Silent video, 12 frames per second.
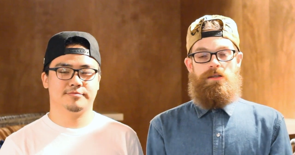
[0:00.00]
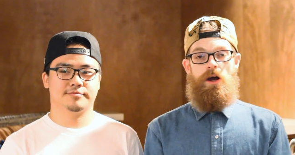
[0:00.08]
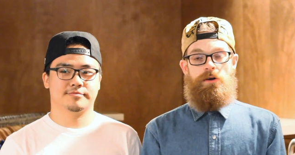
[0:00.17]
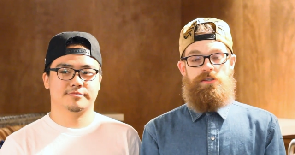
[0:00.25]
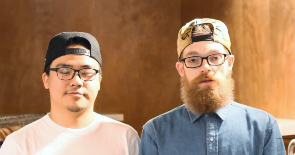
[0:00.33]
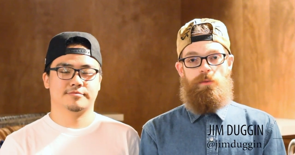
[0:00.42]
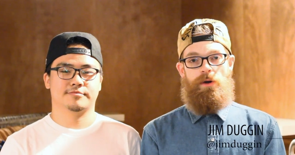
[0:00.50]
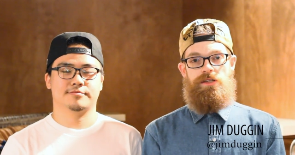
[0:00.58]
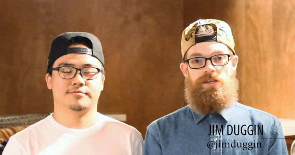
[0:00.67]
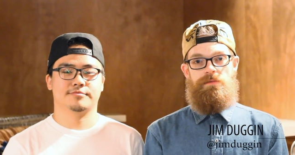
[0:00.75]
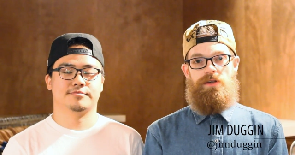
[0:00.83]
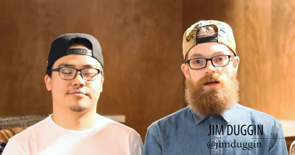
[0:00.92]
Speaker 1: Yo, it's your boy
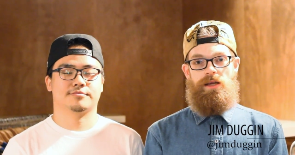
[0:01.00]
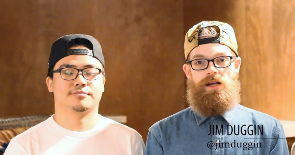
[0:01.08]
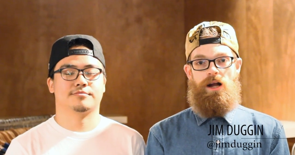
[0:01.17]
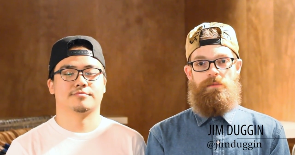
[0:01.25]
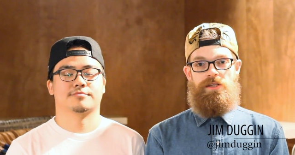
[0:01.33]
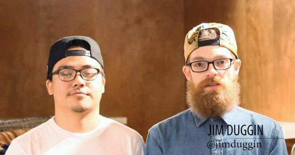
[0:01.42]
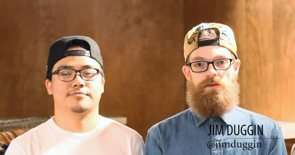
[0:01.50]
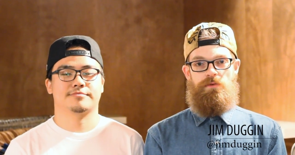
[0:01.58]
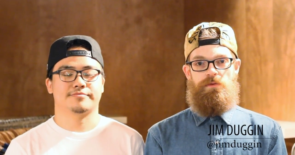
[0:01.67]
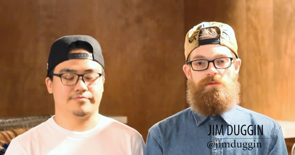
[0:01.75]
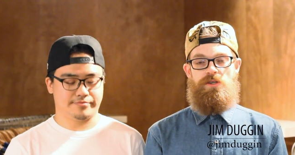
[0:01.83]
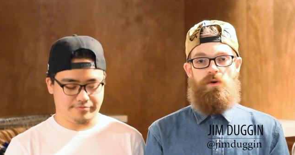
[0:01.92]
Jim Duggan coming to you
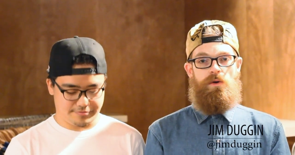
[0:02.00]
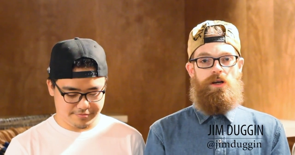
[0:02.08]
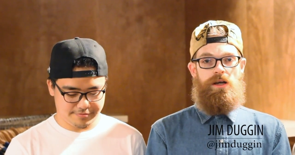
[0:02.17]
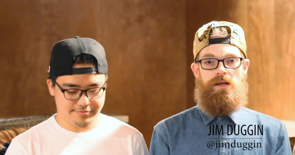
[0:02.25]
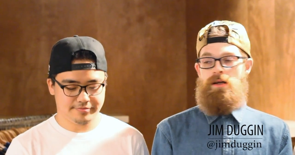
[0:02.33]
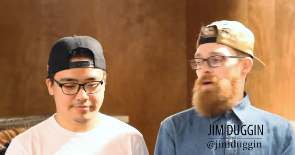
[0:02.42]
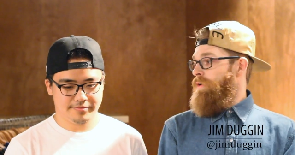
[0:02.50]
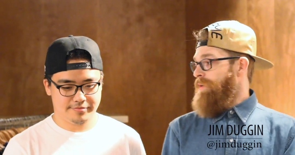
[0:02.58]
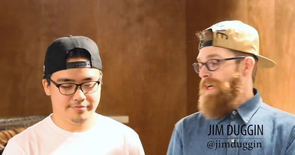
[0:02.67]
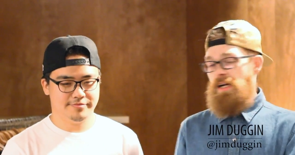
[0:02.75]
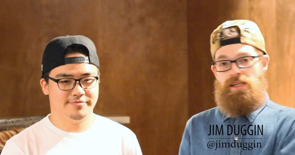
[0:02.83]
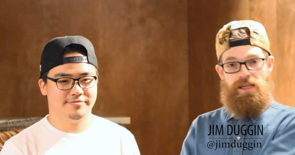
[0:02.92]
from Sole Good.
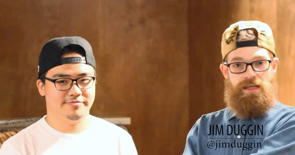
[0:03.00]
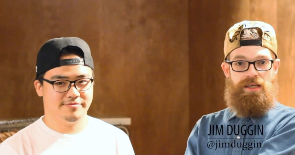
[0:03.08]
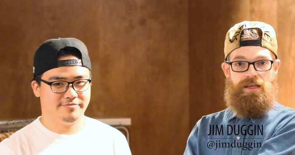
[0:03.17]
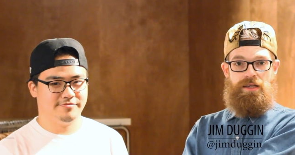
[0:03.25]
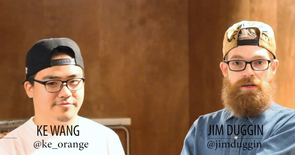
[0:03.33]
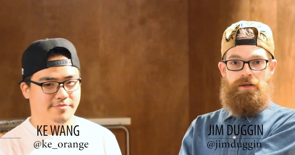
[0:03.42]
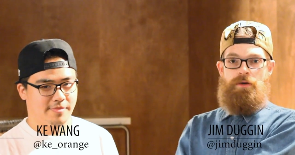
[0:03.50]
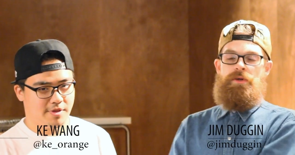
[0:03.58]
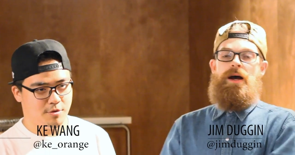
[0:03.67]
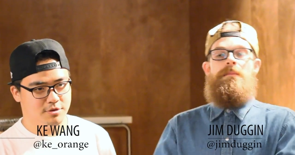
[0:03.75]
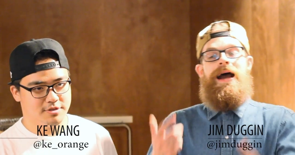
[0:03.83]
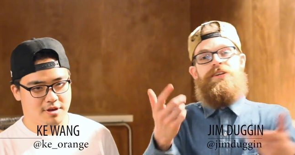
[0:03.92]
We got Key here,
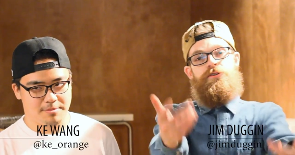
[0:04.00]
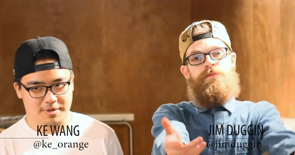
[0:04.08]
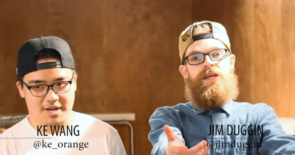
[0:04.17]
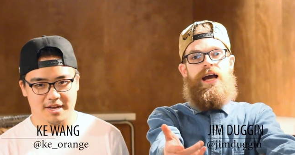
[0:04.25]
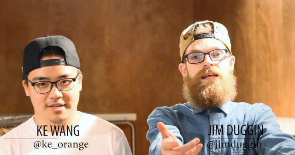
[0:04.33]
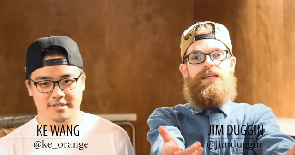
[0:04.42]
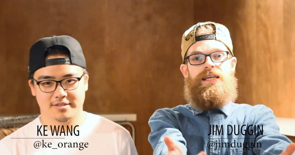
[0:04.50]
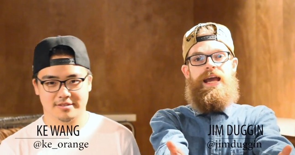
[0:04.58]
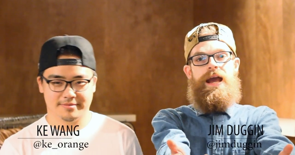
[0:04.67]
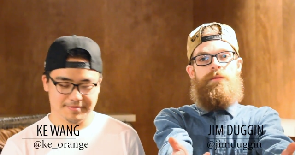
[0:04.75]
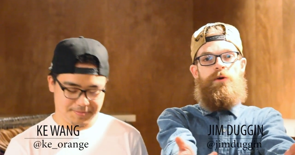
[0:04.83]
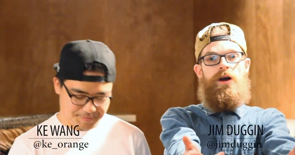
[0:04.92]
we got Patrick behind the
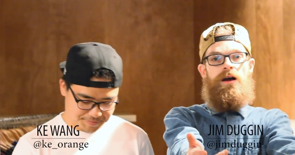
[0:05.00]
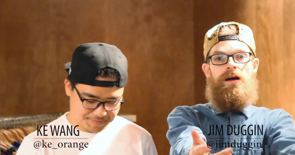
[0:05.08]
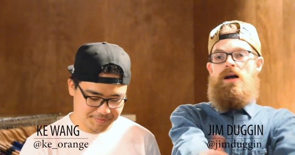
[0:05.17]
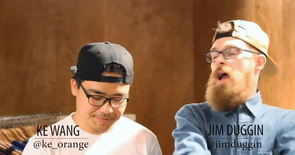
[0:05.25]
camera,